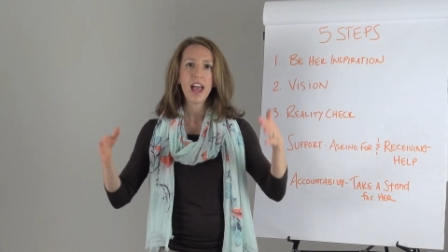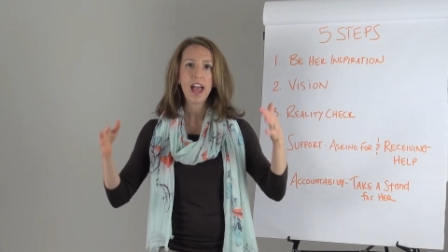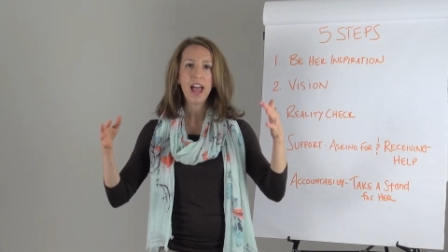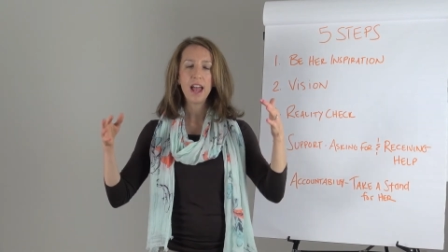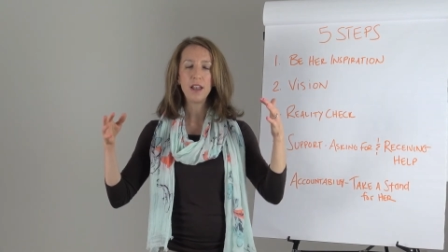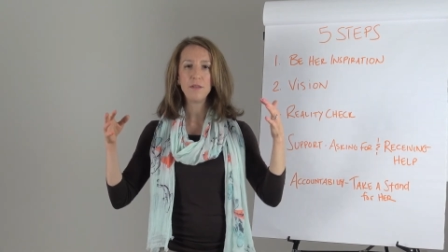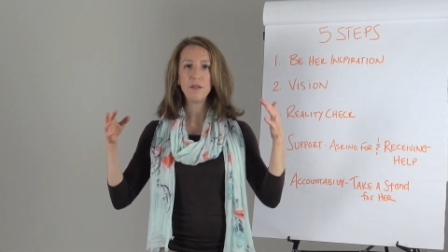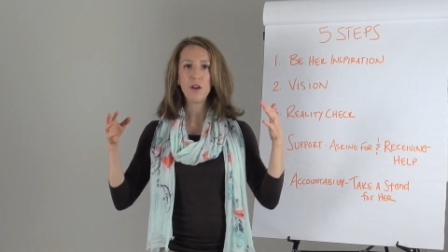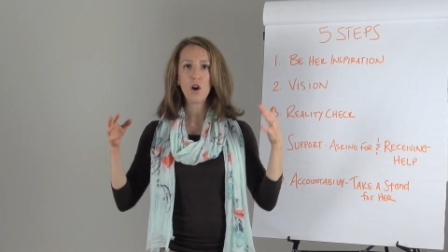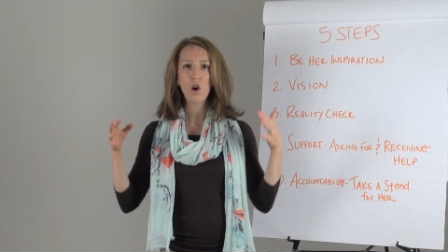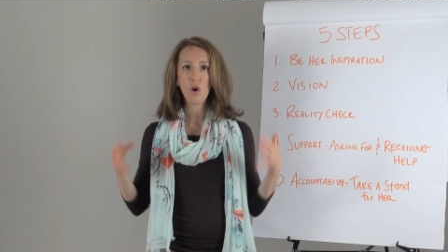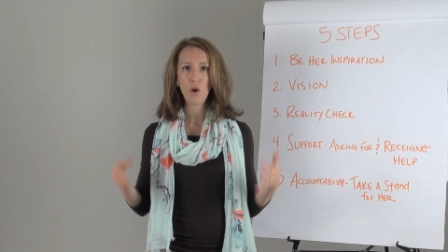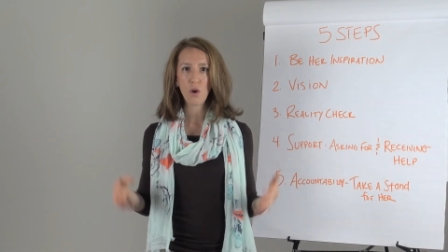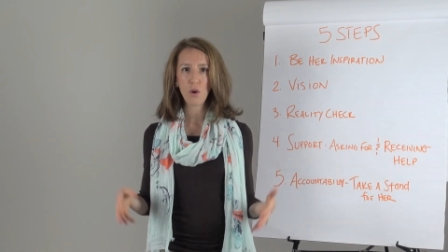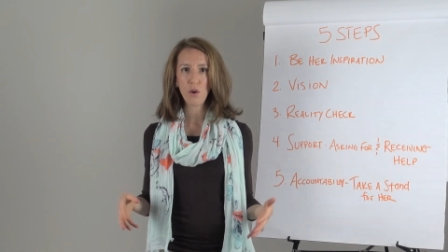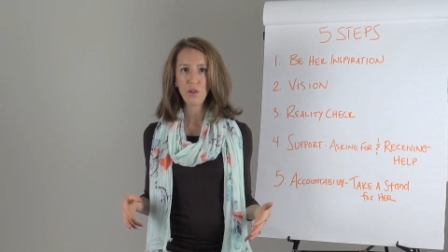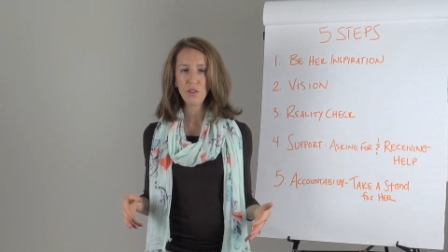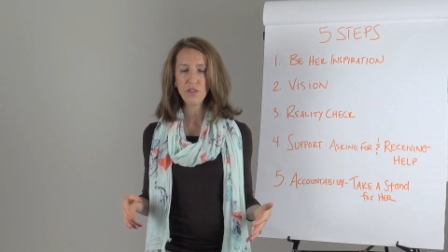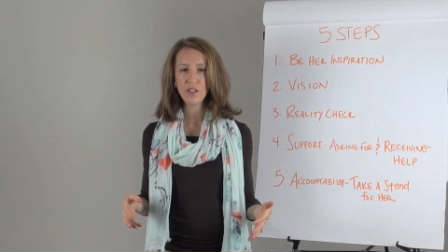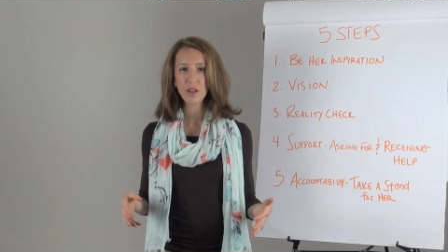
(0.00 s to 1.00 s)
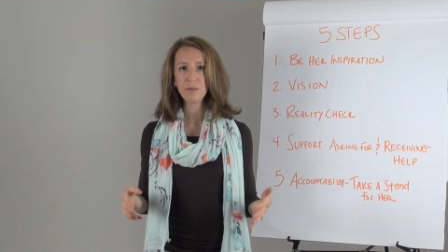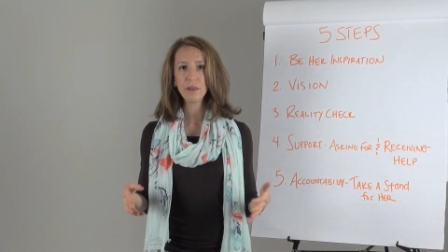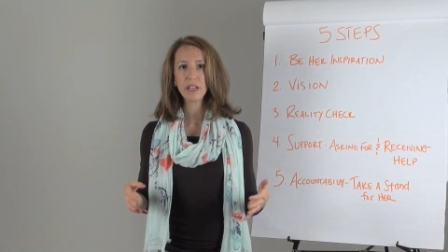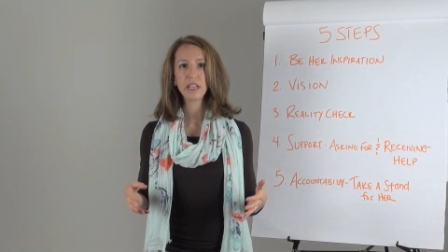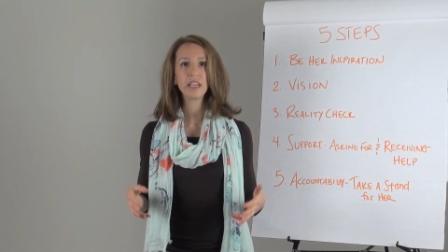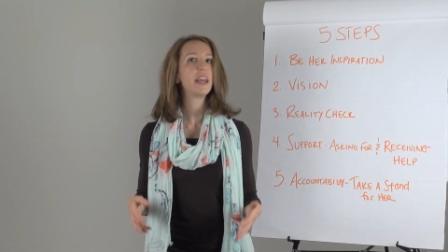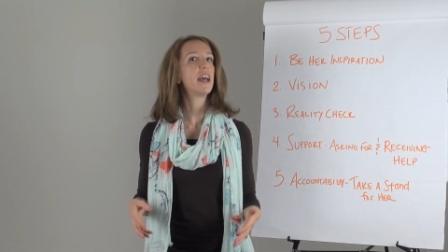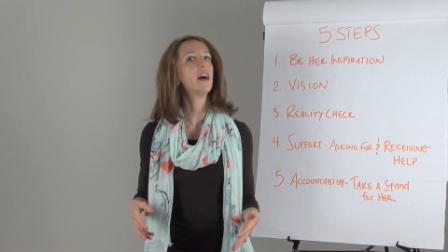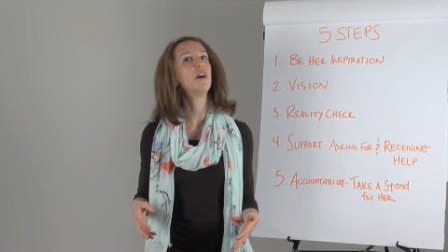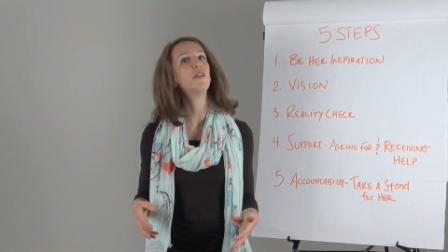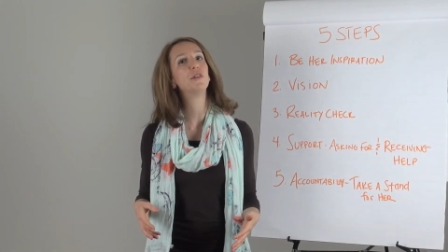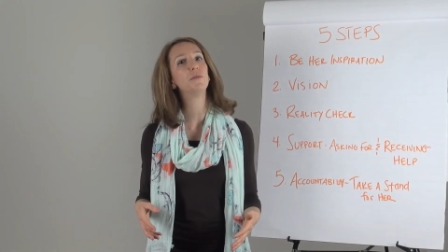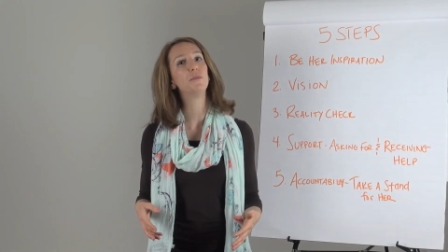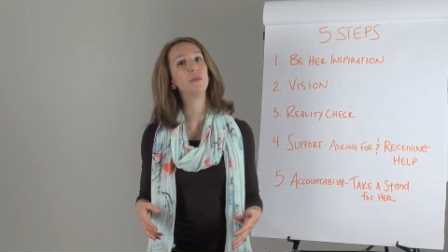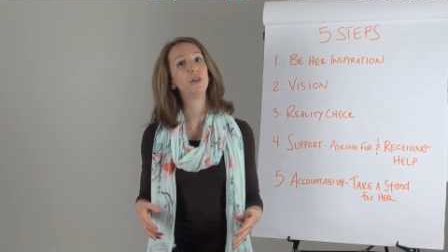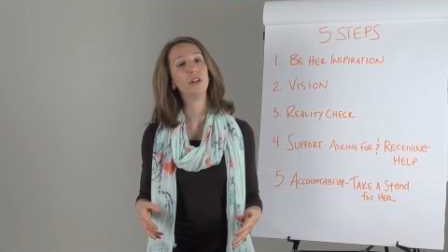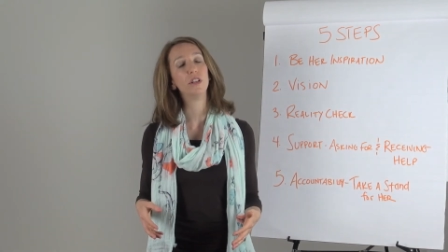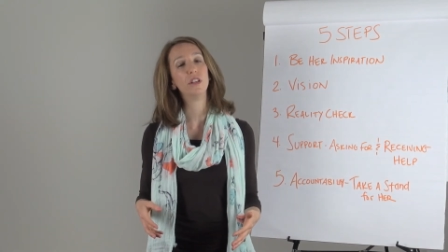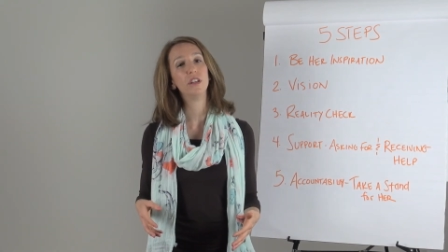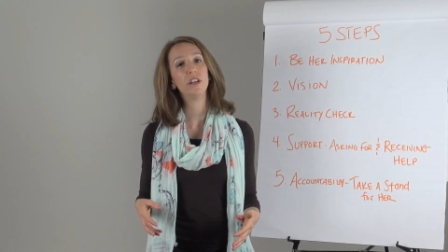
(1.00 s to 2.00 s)
and hold them
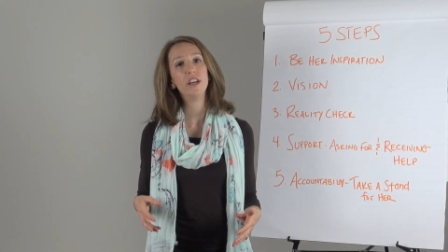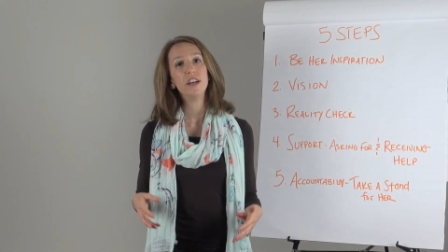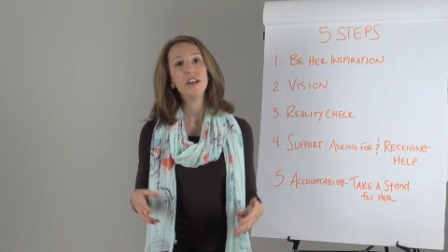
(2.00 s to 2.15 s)
accountable